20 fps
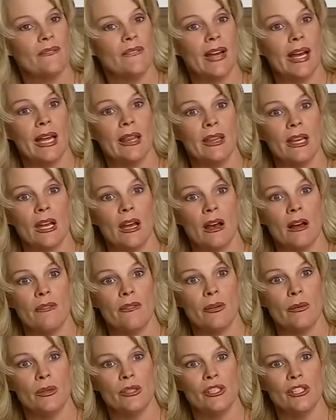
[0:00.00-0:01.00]
find the
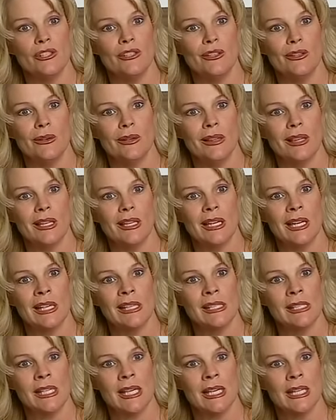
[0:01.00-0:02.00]
coffee, what'd you do with it? And
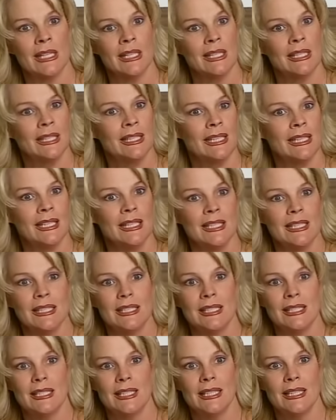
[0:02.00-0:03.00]
I said,
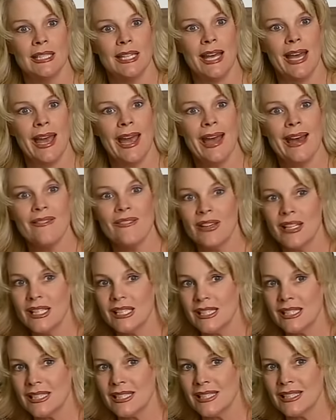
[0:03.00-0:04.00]
didn't have
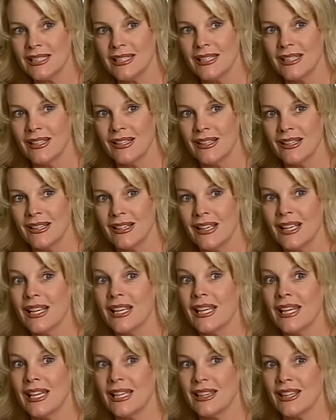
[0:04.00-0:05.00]
it,
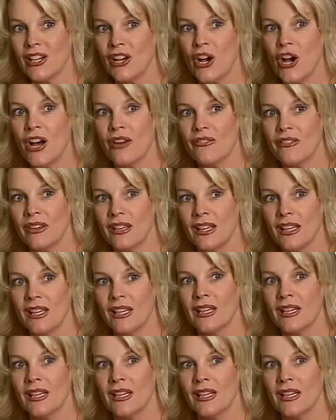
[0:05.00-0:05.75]
get the coffee.